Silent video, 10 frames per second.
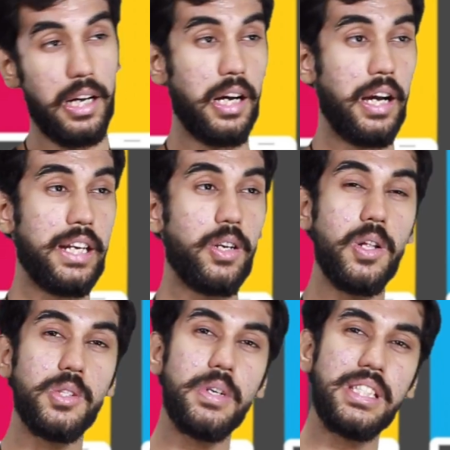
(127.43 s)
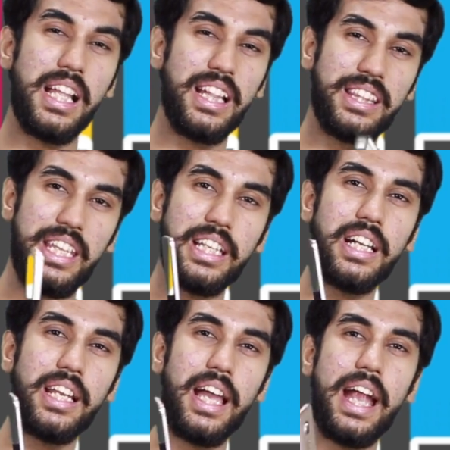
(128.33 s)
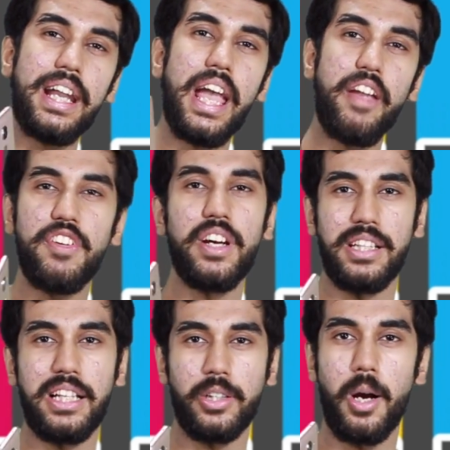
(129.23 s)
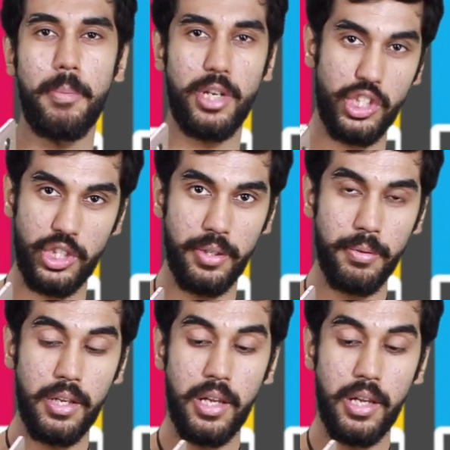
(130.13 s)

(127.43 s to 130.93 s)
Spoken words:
It also is thicker and heavier than the competition.